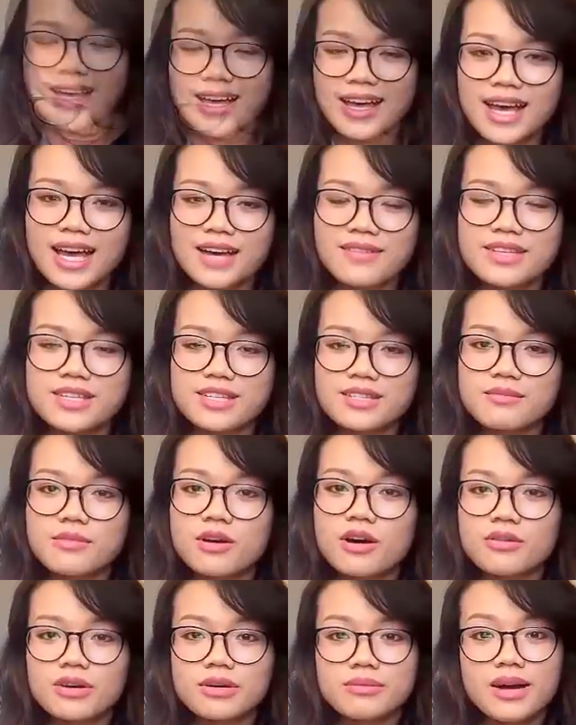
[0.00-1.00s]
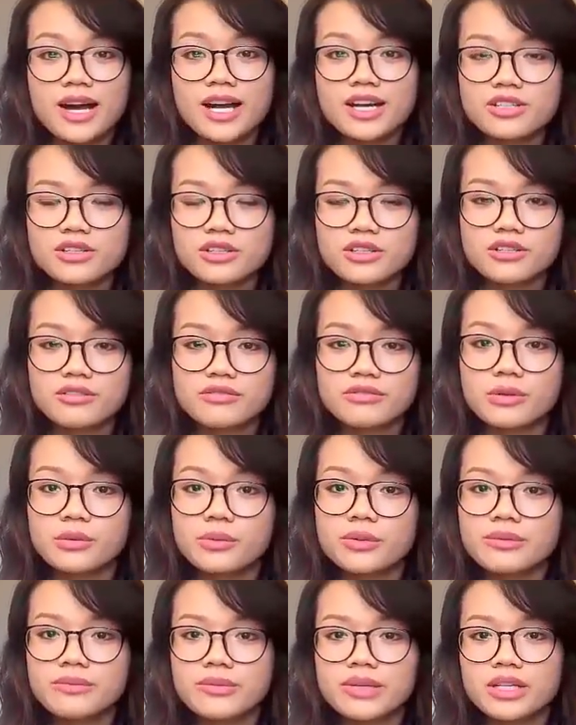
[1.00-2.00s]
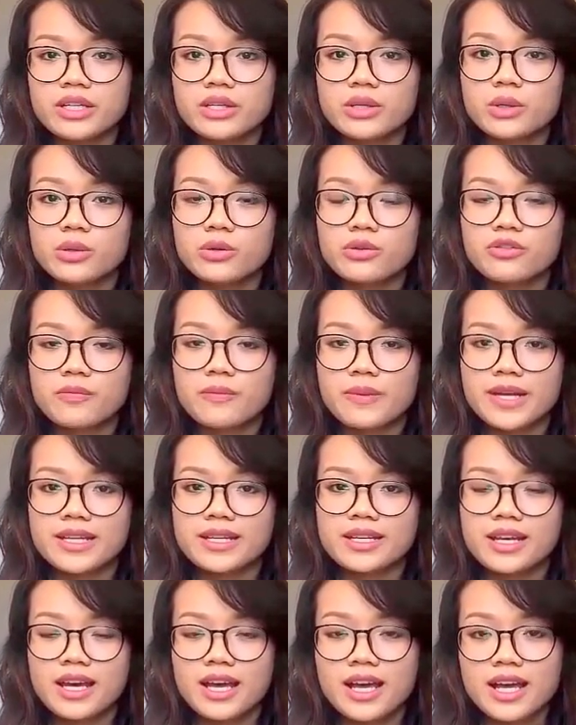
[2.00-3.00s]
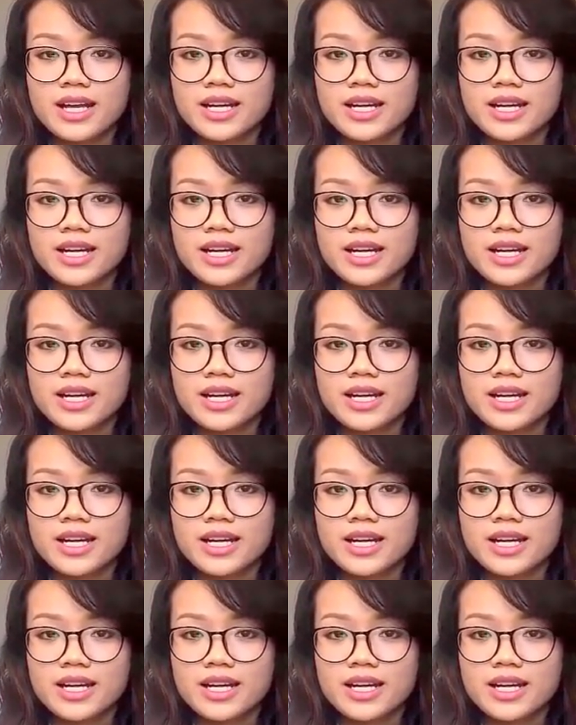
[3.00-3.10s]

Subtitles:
I have a small reminder for women who've been